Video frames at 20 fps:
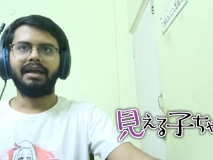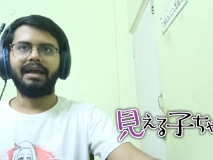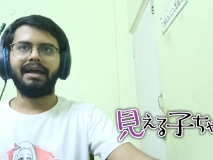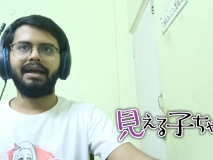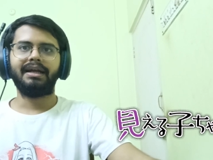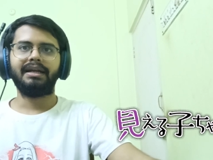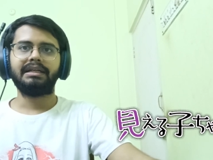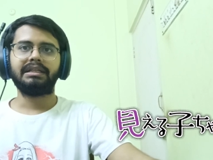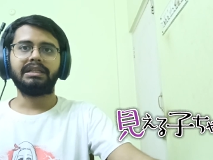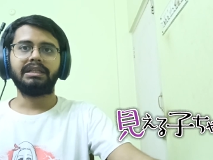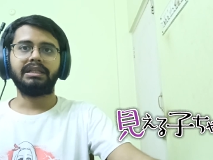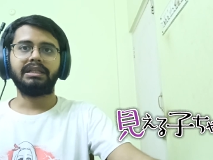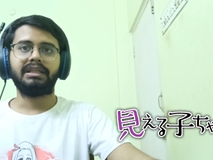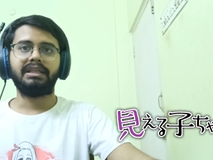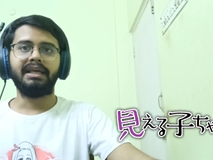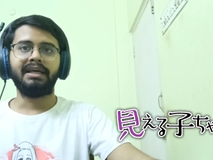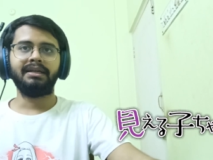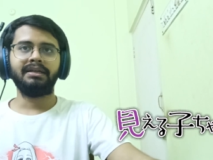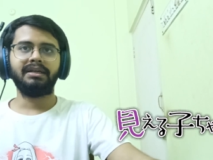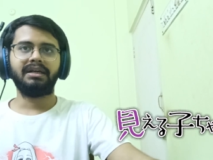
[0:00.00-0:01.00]
And
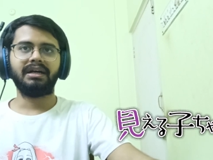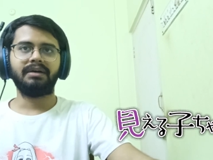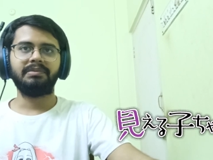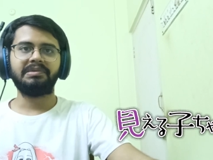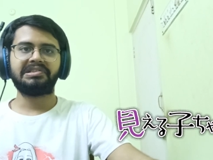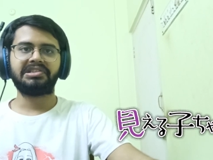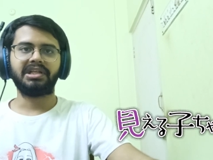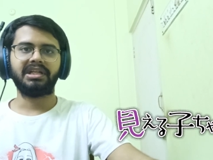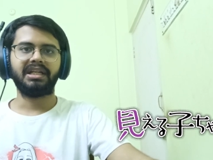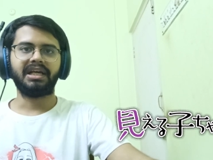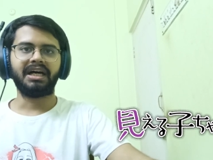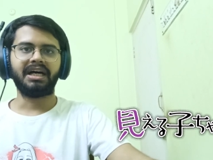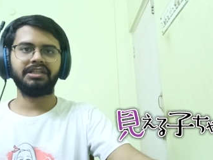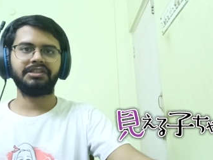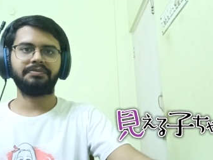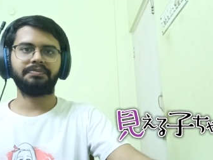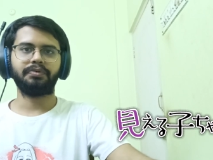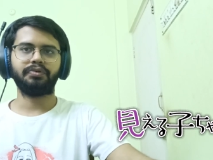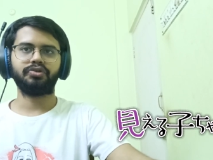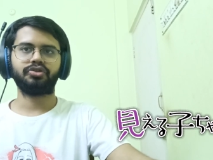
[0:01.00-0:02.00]
then comes the
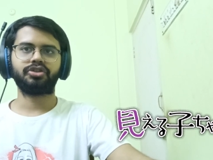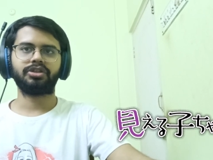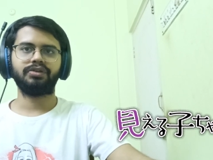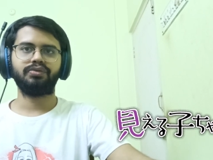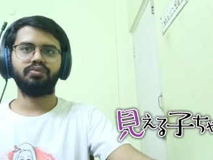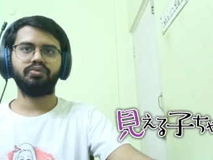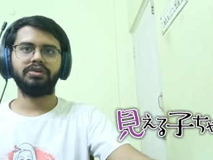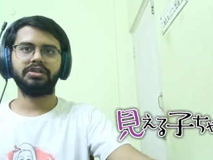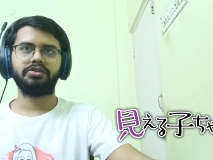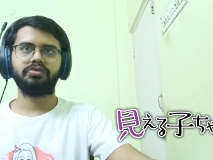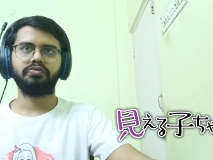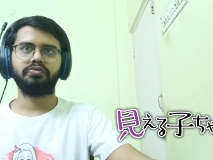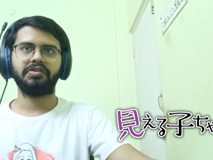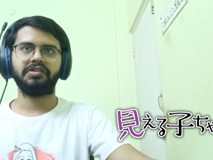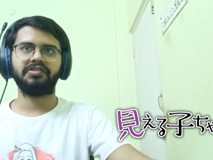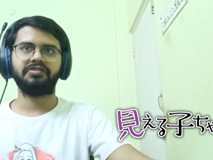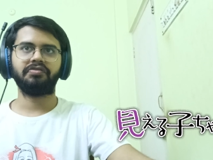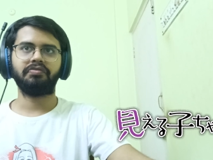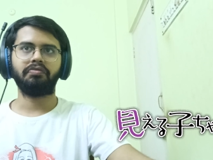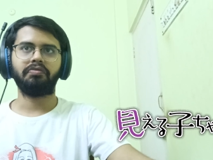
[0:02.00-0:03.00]
last portion, which
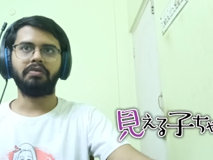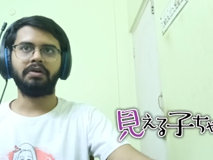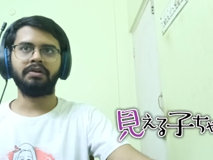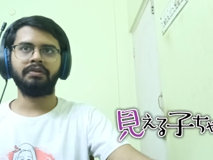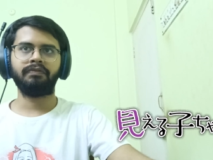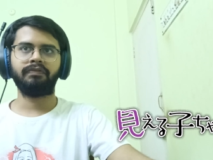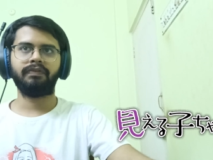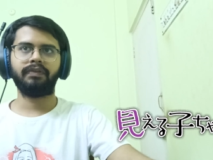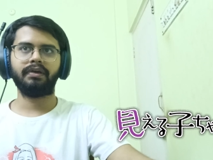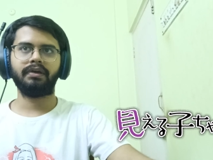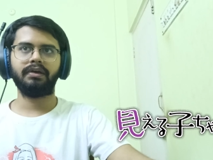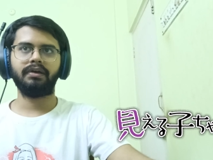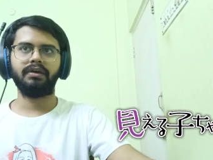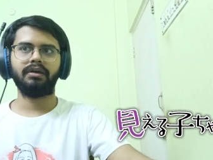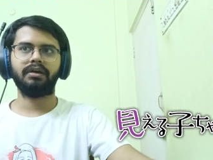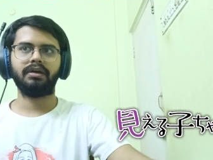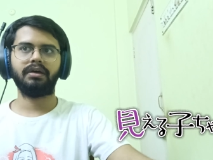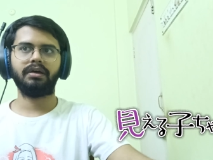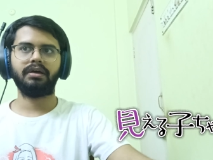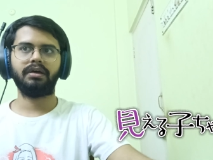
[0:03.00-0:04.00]
was one of
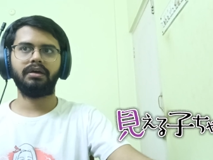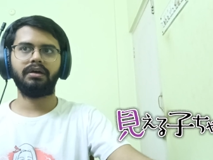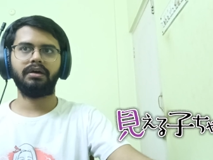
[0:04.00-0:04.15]
the